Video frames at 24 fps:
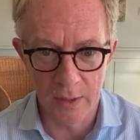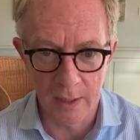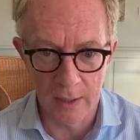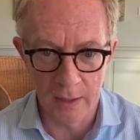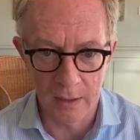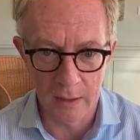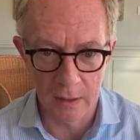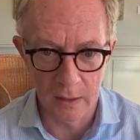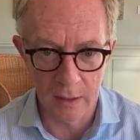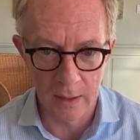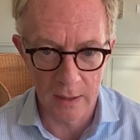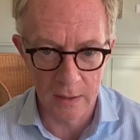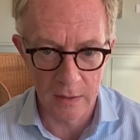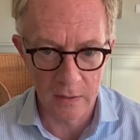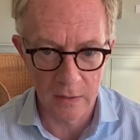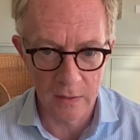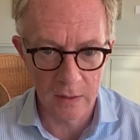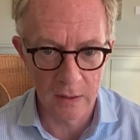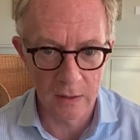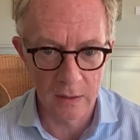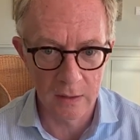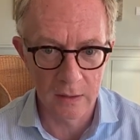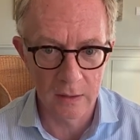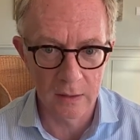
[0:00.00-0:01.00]
And as
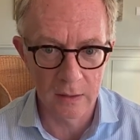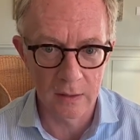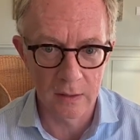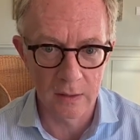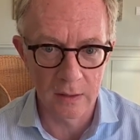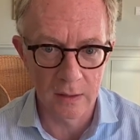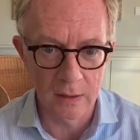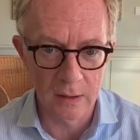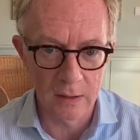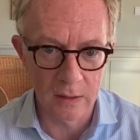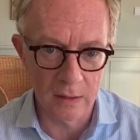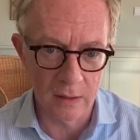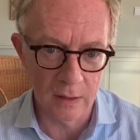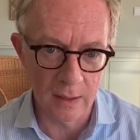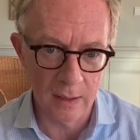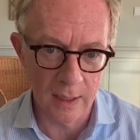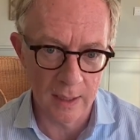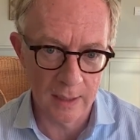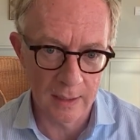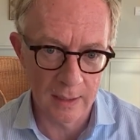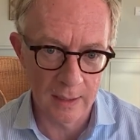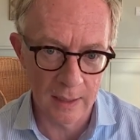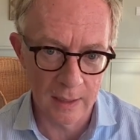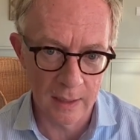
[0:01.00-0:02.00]
stated in the EASL
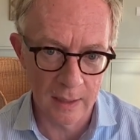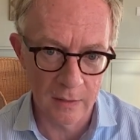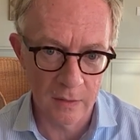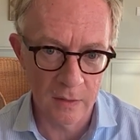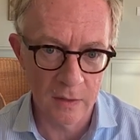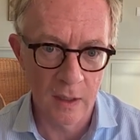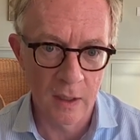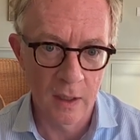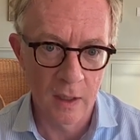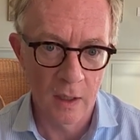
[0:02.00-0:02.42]
guidelines,